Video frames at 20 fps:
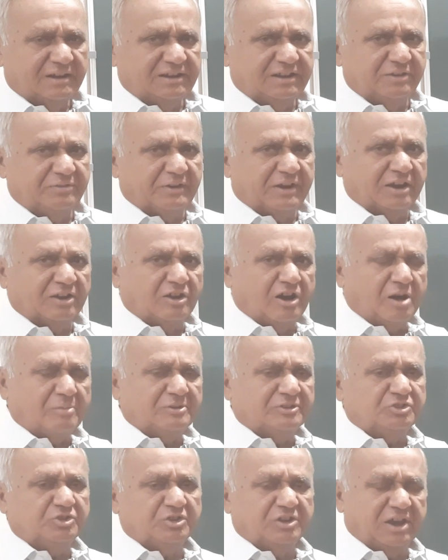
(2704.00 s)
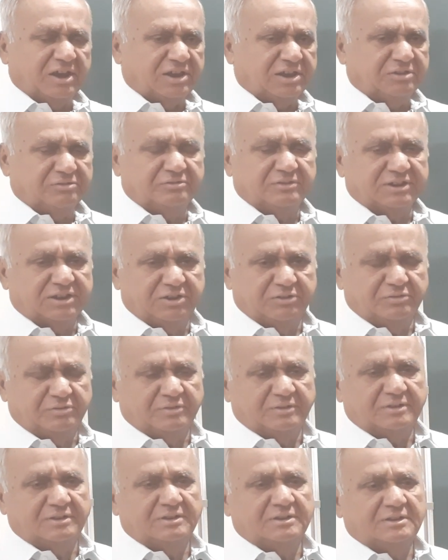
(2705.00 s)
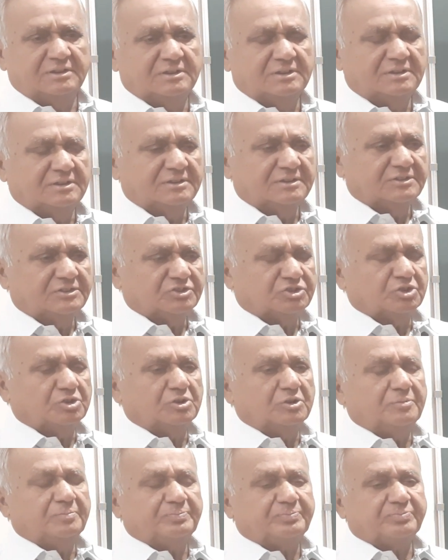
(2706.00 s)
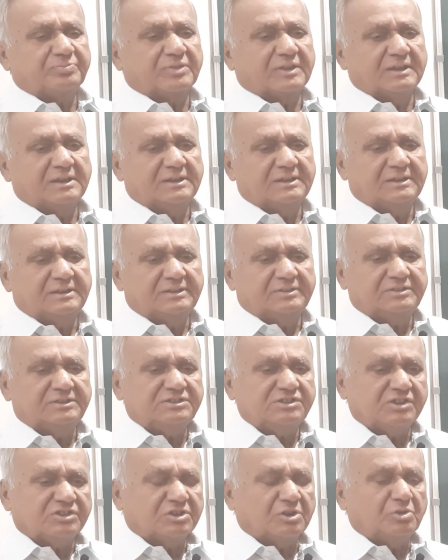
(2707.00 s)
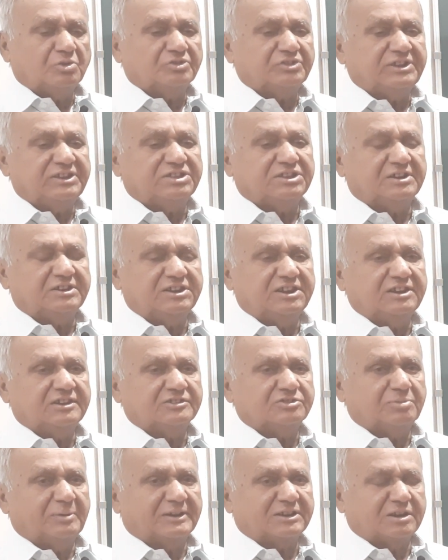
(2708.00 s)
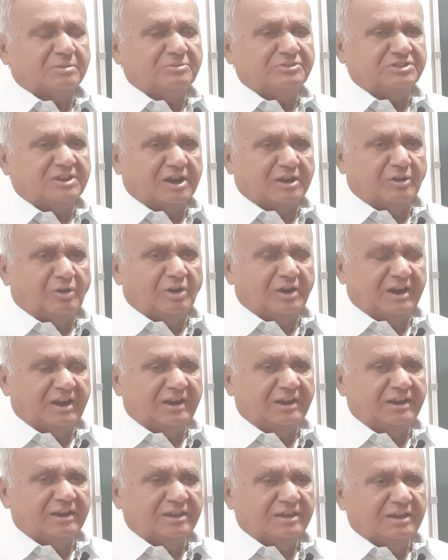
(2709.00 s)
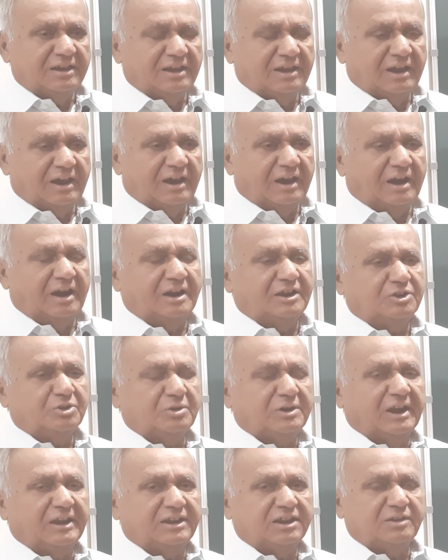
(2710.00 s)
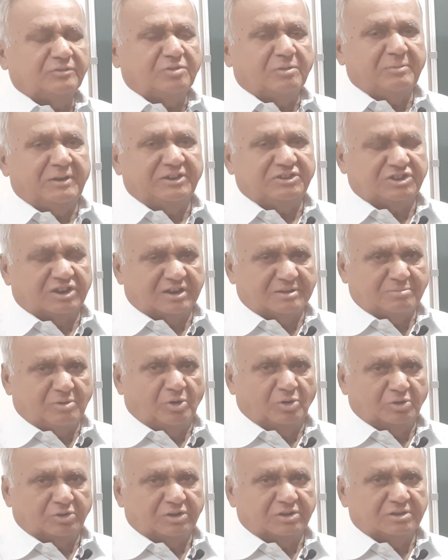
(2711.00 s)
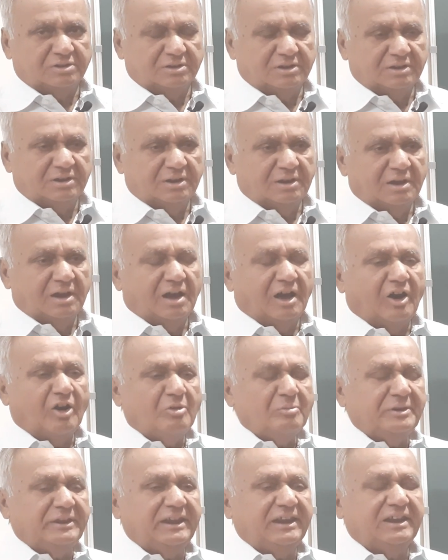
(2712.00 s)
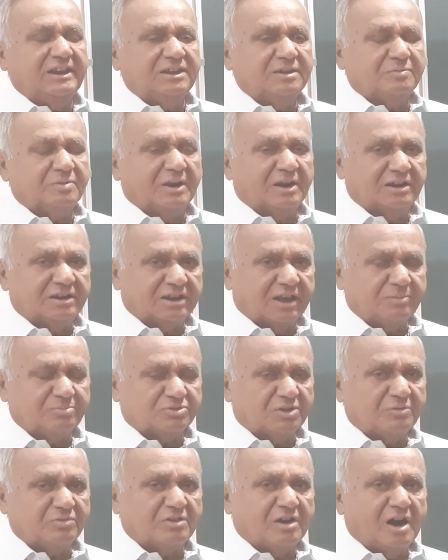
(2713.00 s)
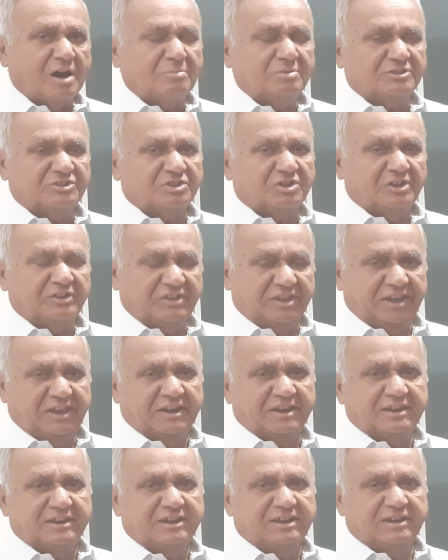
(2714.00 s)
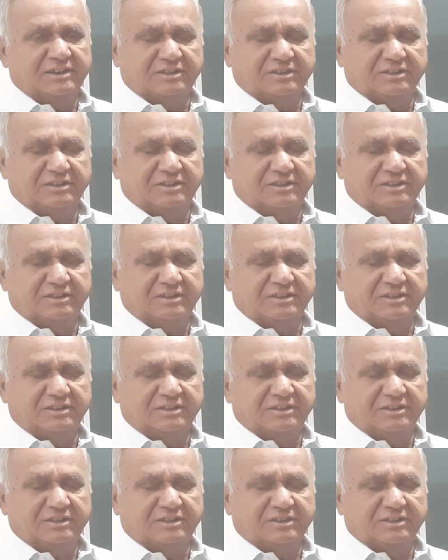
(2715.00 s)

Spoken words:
Different carbons we have give. So this is how C13 spectrum is recorded, and you get information about how many different types of carbons are there in